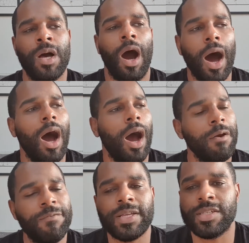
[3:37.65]
I, I
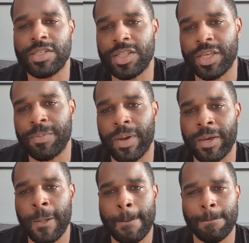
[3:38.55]
fancy
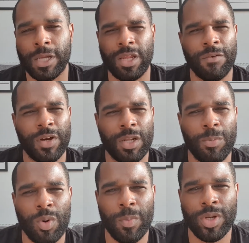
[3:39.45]
Stipe. I don't know if I'm going to
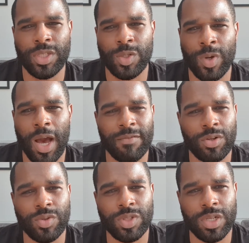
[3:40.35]
put money to it. I haven't
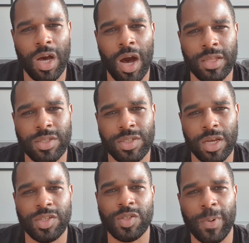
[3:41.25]
looked at the odds. I
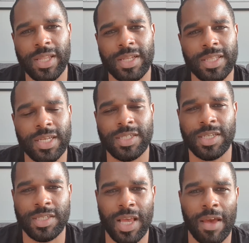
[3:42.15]
suspect that DC
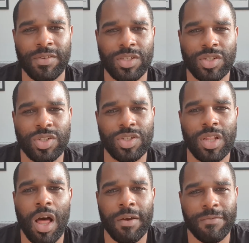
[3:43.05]
is ever such a
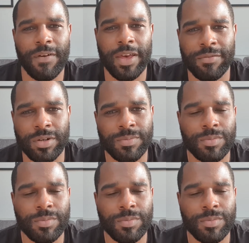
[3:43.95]
slight favourite.